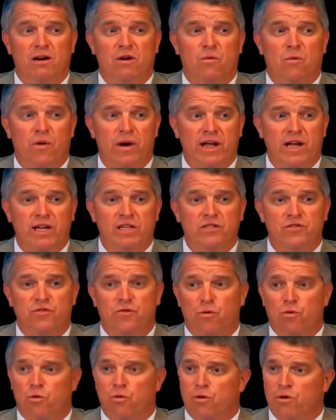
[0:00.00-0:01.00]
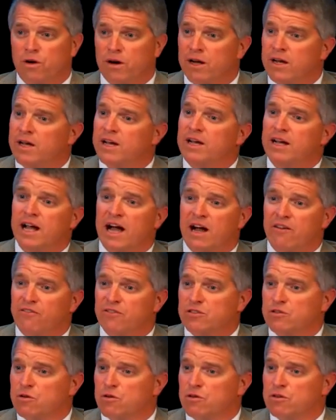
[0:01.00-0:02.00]
arranged for
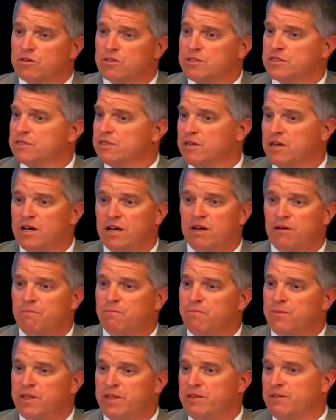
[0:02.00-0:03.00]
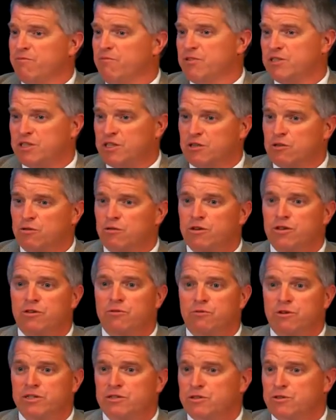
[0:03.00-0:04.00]
conference calls, which included the
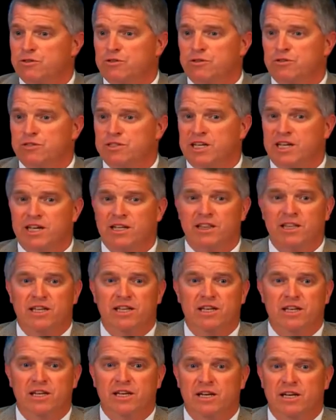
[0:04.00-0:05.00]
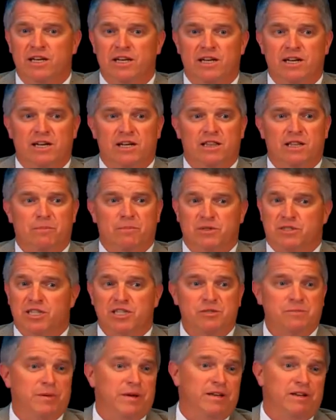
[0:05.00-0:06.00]
researchers and the
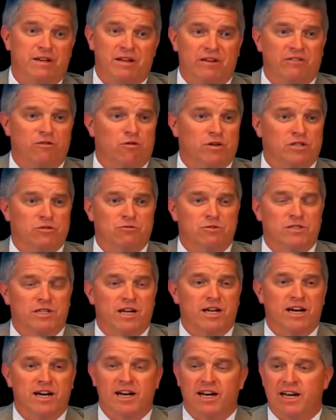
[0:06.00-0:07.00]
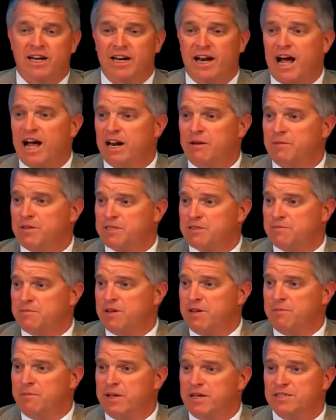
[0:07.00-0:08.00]
participant, and of course it was done on an anonymous
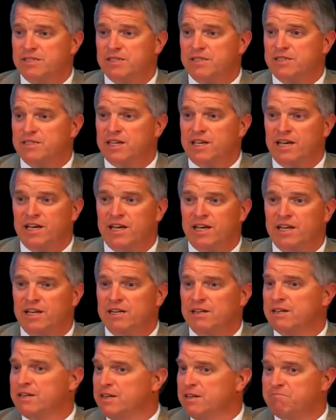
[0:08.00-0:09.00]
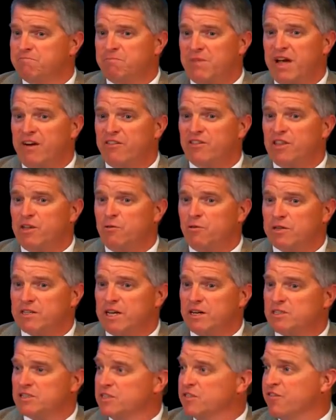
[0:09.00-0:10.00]
basis, and everything worked
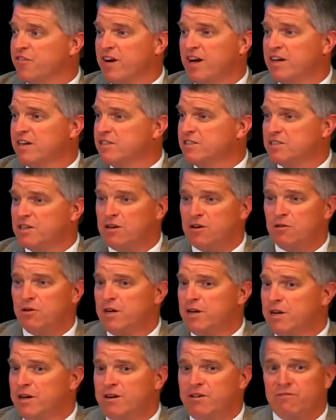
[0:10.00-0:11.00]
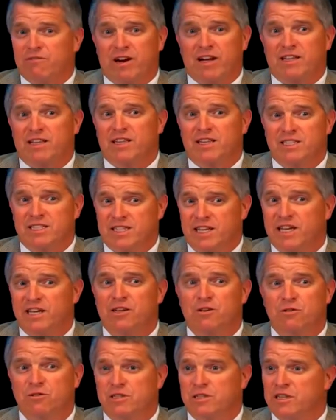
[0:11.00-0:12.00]
out just fine. So frankly, the
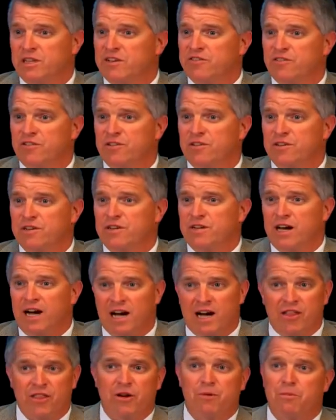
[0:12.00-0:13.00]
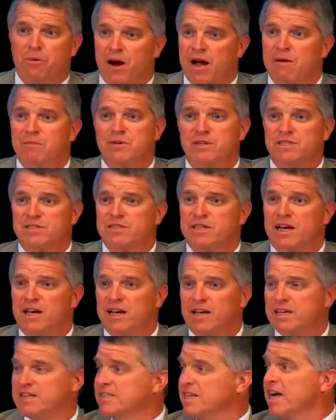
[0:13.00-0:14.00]
CAQ delivered on their promise,
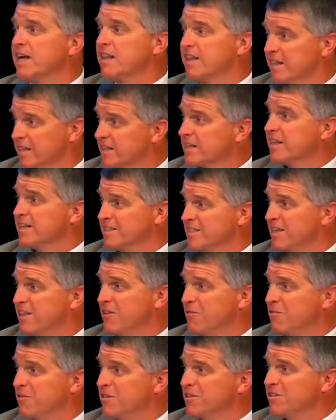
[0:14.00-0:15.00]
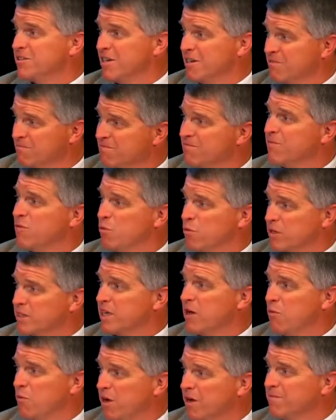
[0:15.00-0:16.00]
exactly like they said they would, so worked
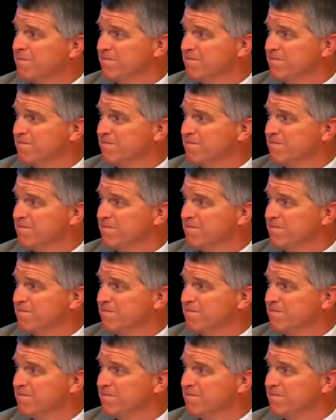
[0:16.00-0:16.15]
out well.